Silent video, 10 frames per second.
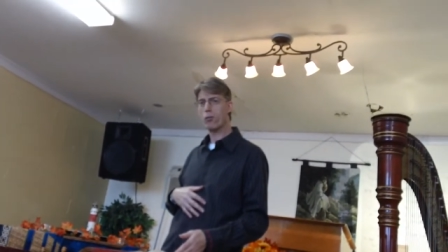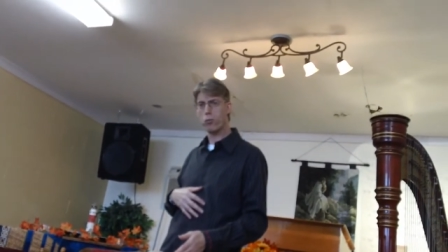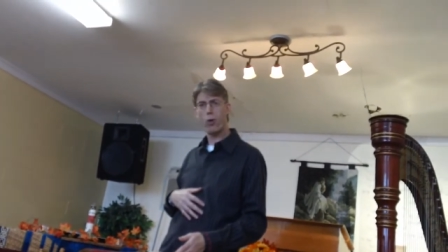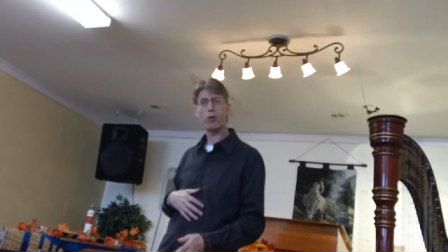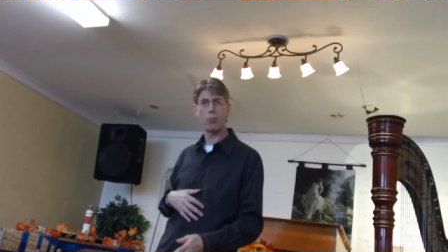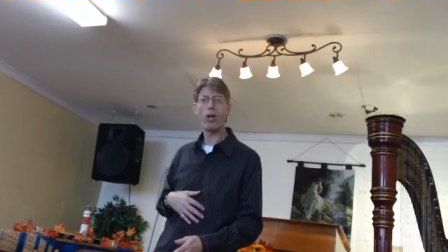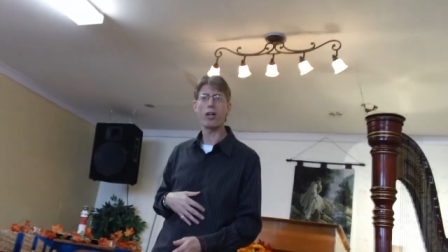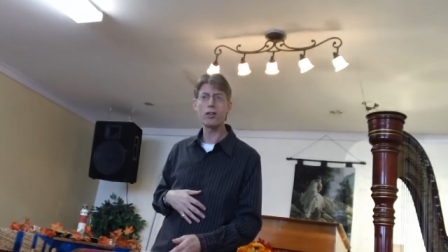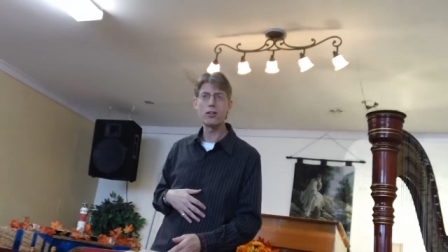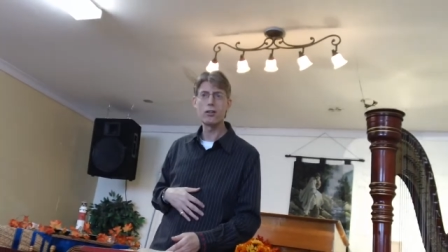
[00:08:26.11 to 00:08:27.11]
wrote a
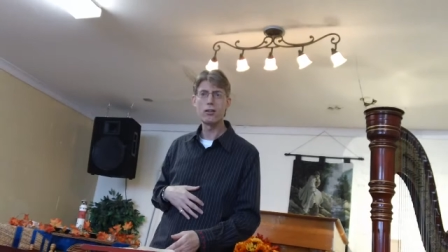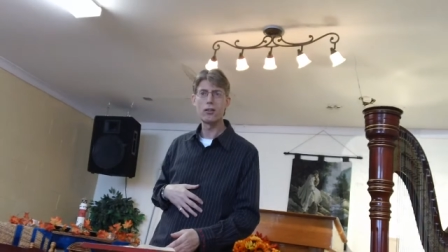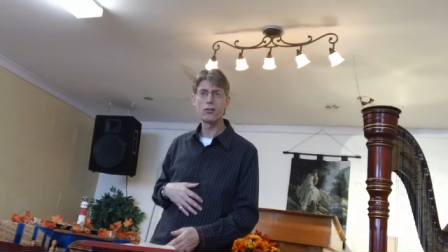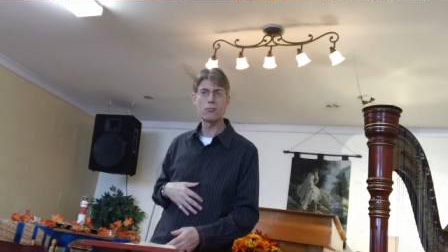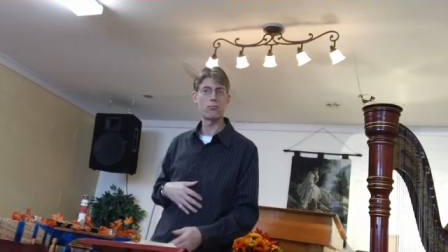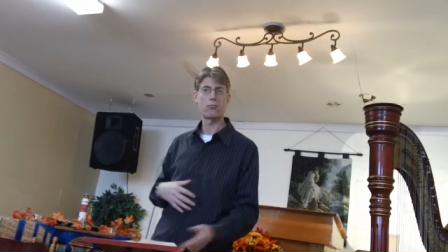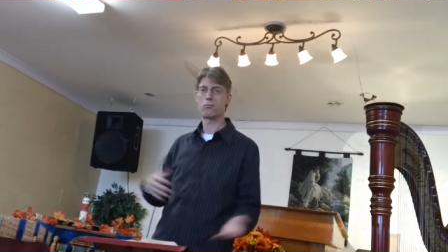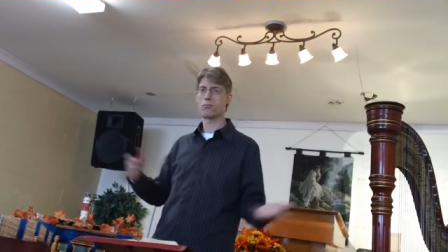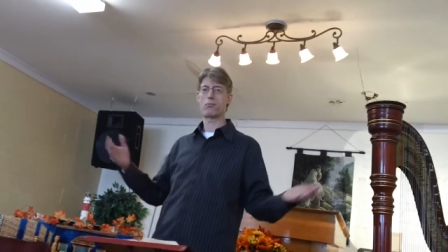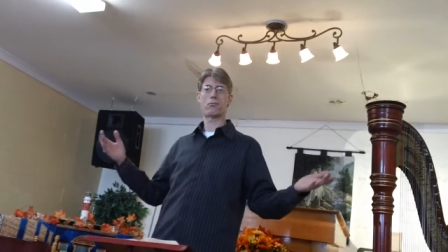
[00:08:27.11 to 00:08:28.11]
book.
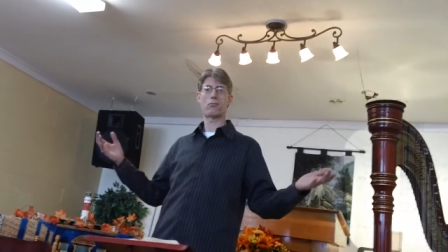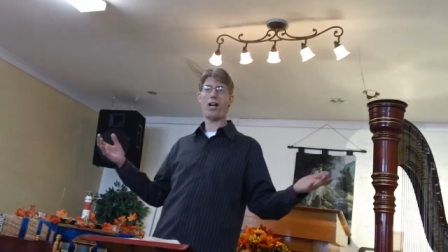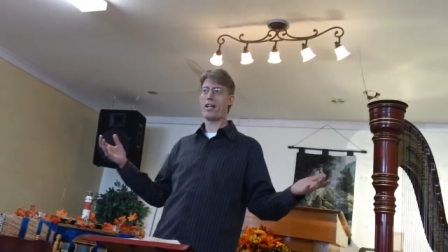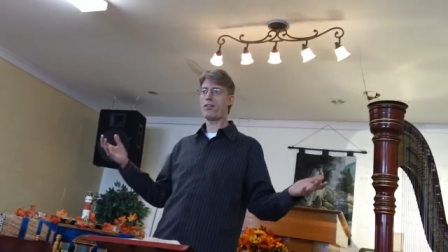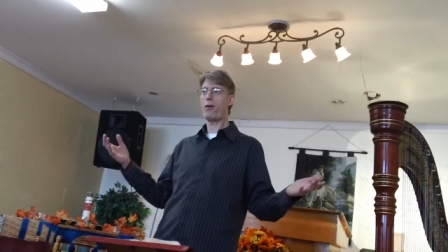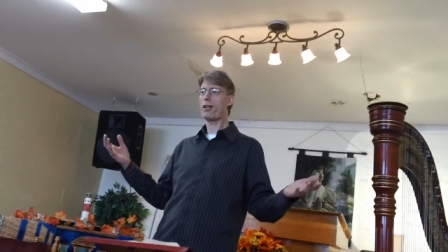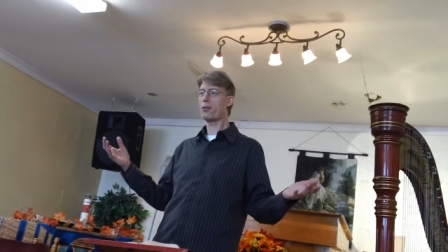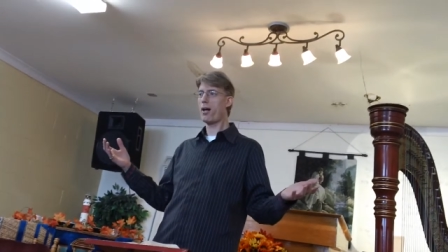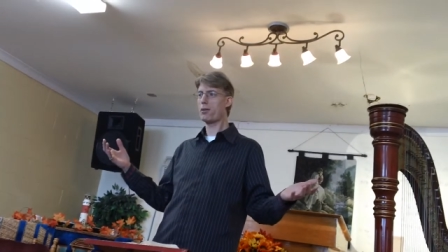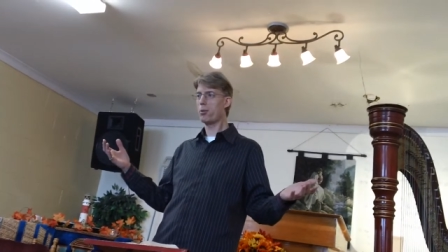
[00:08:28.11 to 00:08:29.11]
I didn't know I
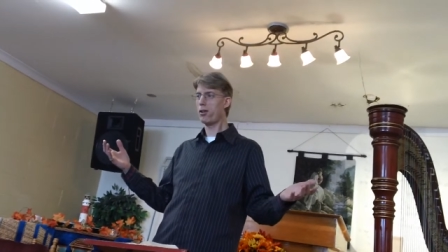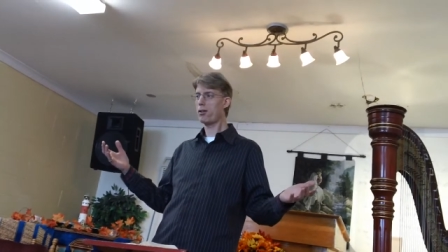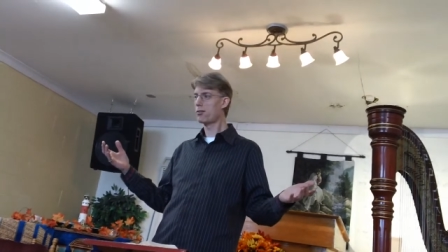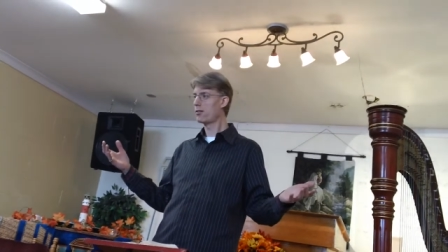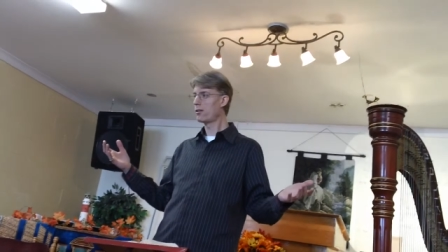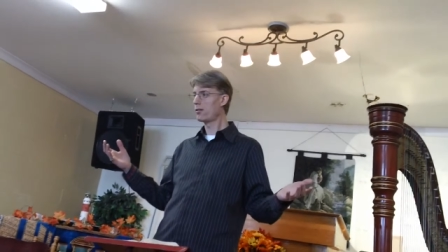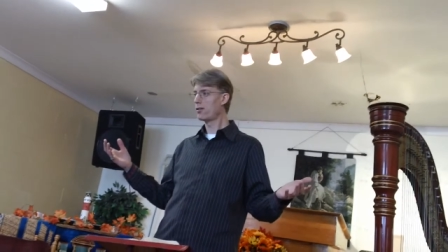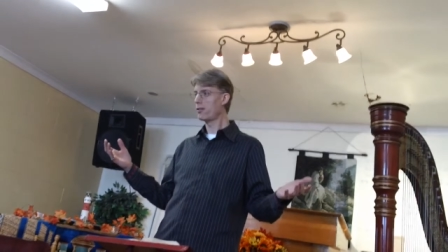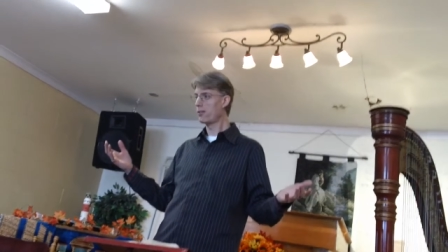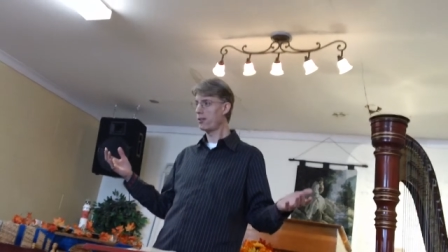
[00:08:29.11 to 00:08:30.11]
could write a book.
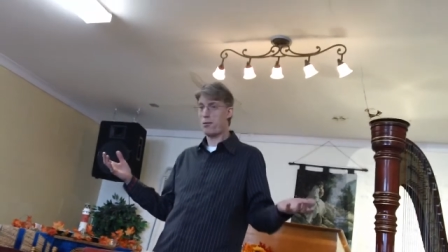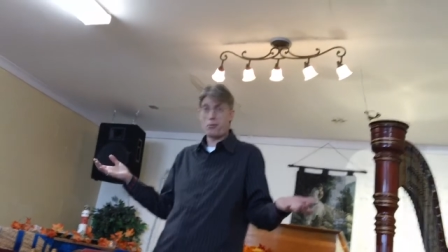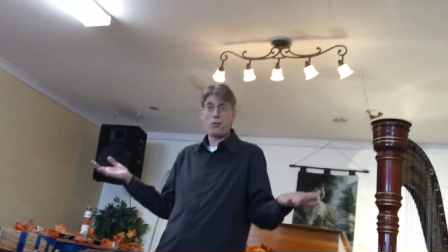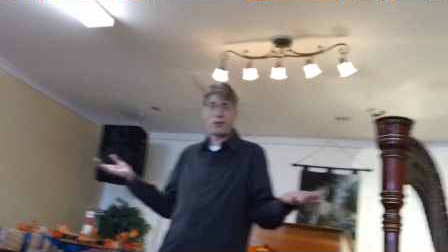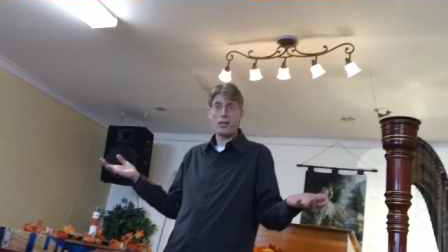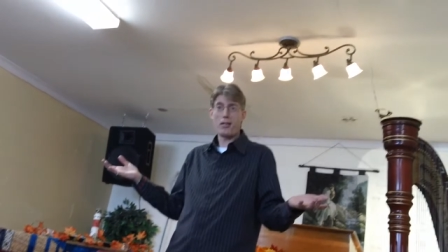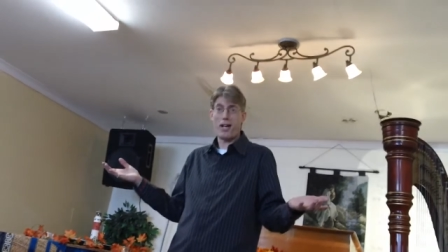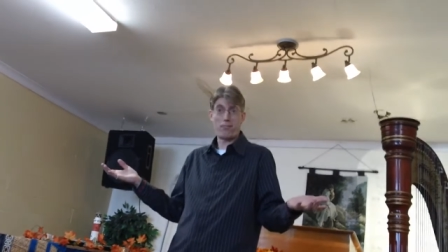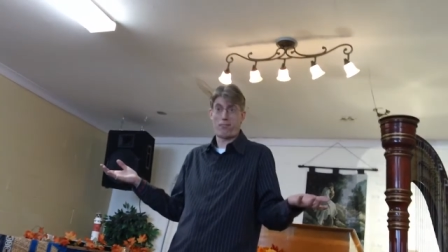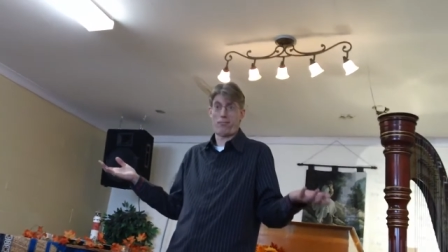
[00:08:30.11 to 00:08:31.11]
You know what I mean?
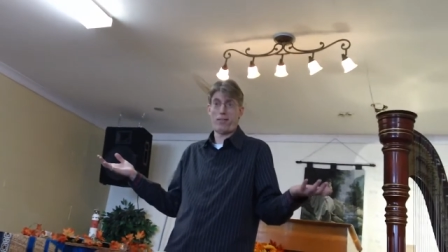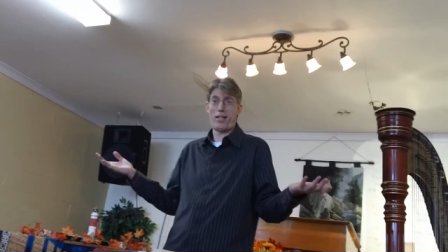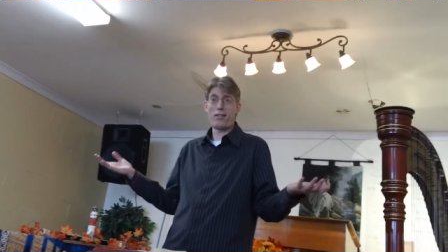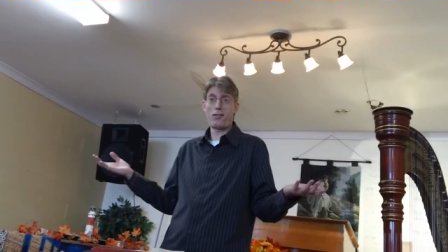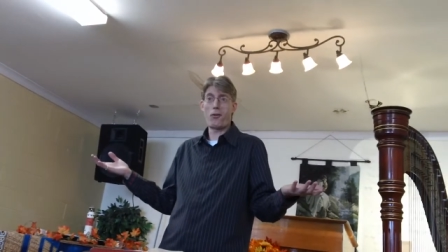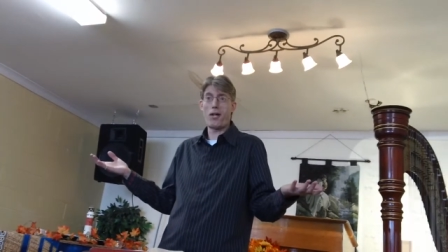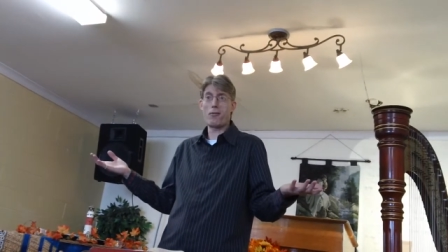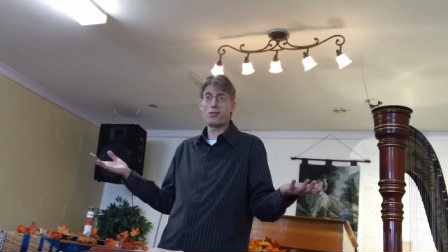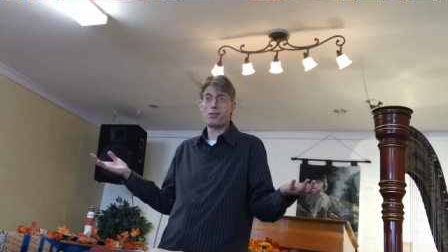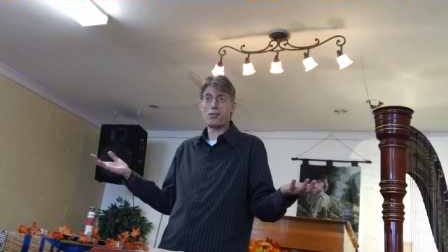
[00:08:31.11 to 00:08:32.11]
I, I didn't know
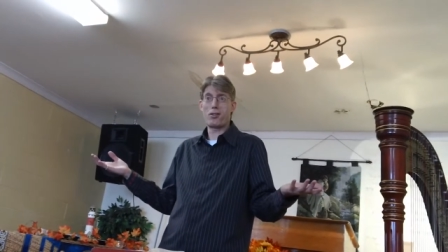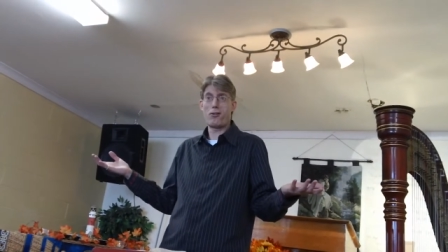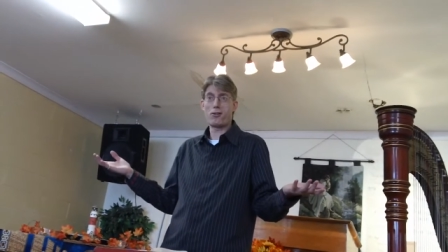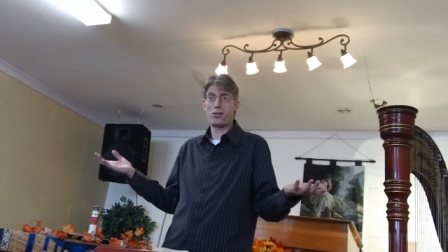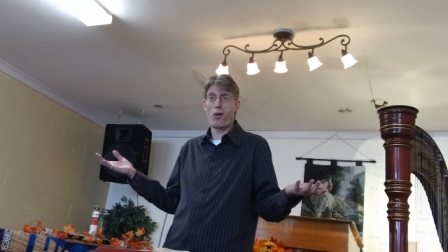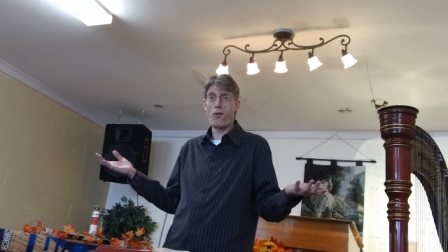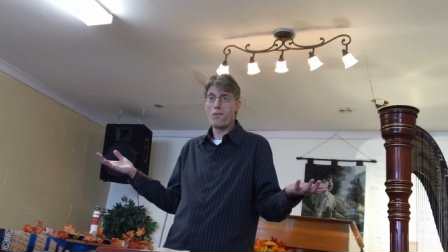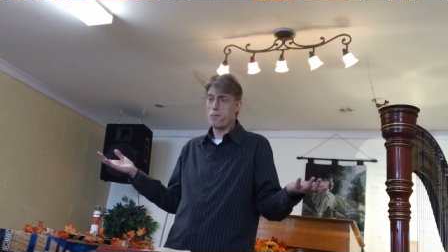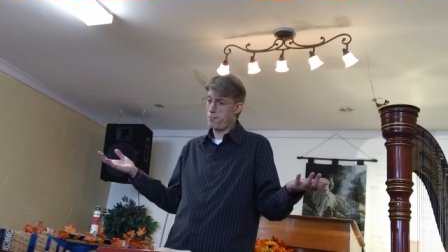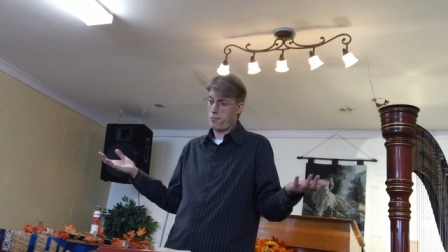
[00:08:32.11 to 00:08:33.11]
that was, you know,
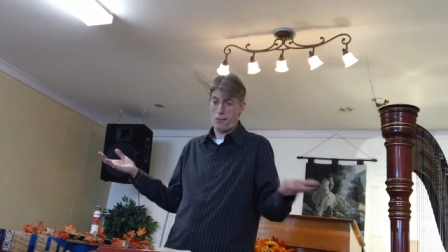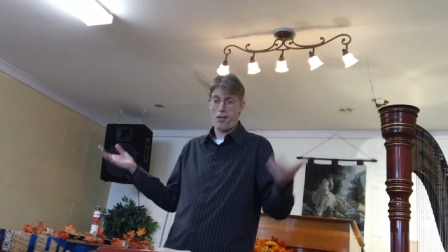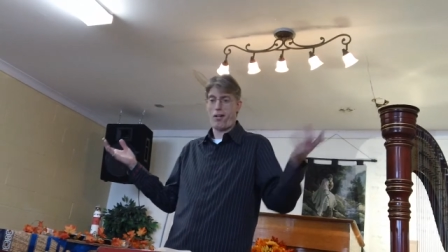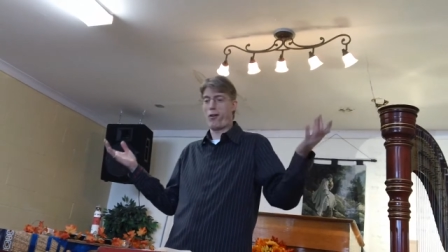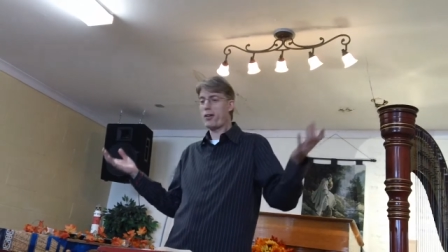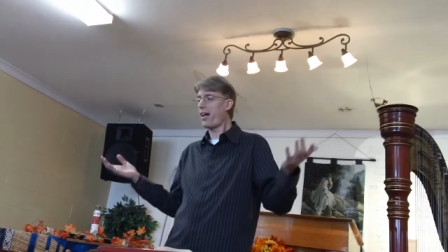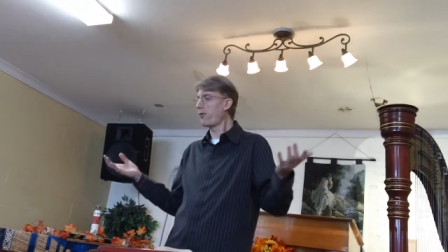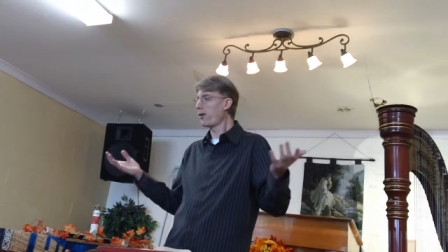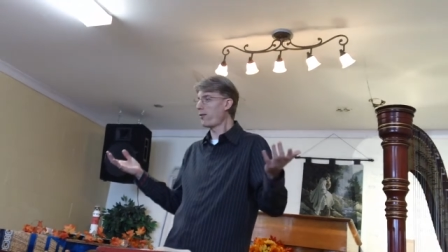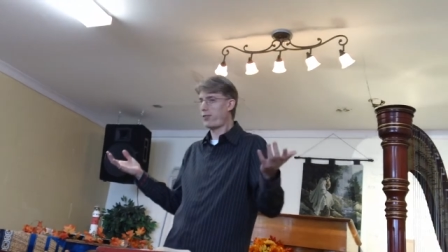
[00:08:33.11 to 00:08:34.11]
so,
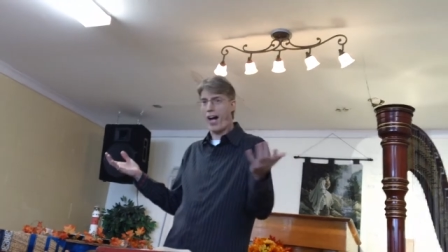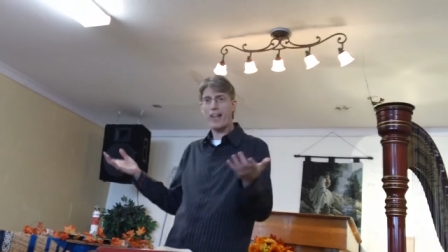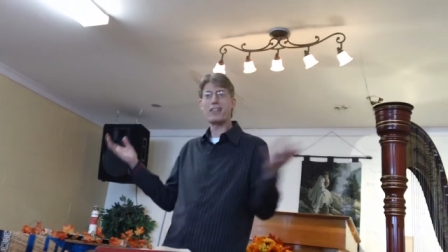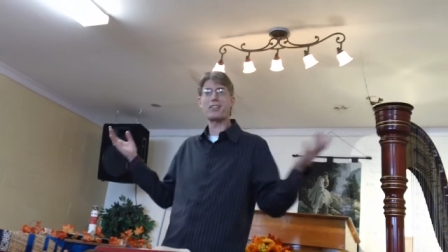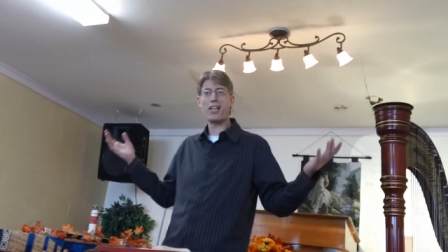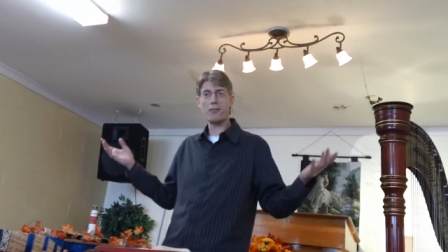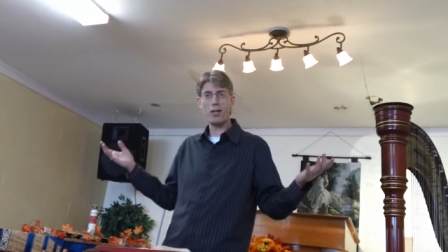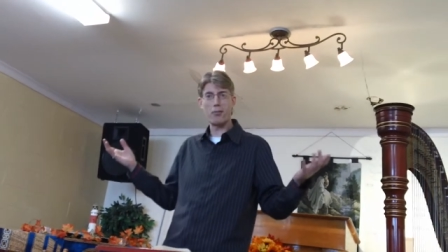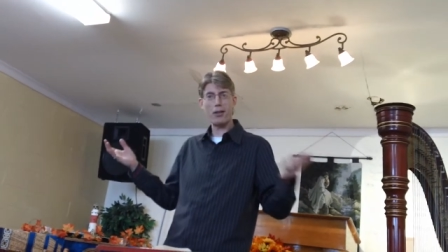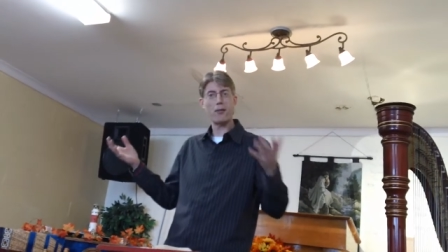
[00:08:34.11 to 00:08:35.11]
okay, well, if God thinks I can
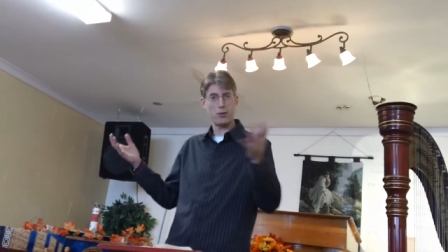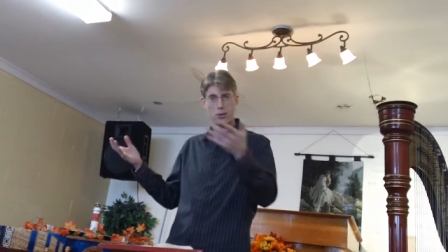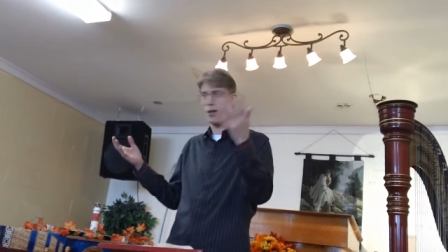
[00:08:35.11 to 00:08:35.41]
write a book, so